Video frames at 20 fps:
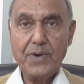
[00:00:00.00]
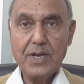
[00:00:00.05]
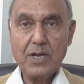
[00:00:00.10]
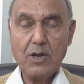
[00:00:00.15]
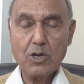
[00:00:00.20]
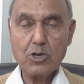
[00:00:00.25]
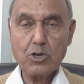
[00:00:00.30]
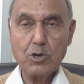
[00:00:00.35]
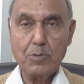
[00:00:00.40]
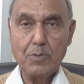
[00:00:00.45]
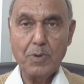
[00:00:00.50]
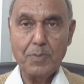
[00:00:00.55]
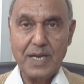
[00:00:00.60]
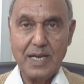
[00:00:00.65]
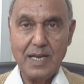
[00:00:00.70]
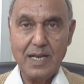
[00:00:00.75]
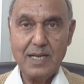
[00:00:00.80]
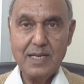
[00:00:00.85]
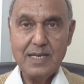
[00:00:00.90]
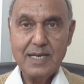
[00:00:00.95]
an
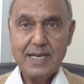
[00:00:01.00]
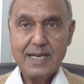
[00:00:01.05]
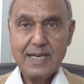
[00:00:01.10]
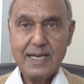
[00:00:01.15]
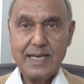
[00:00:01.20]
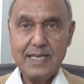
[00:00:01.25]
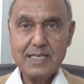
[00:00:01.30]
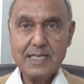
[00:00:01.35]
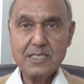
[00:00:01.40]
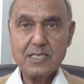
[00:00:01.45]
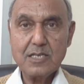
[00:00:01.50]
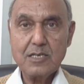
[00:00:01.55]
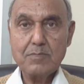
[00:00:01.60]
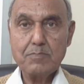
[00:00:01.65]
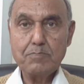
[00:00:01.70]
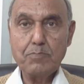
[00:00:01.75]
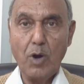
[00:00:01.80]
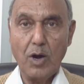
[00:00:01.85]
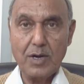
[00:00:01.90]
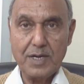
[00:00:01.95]
automobile is
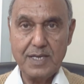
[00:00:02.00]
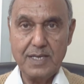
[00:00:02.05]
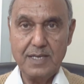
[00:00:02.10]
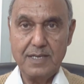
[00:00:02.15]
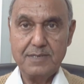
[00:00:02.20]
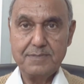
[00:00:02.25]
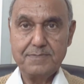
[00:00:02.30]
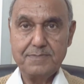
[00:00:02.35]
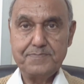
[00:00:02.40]
body.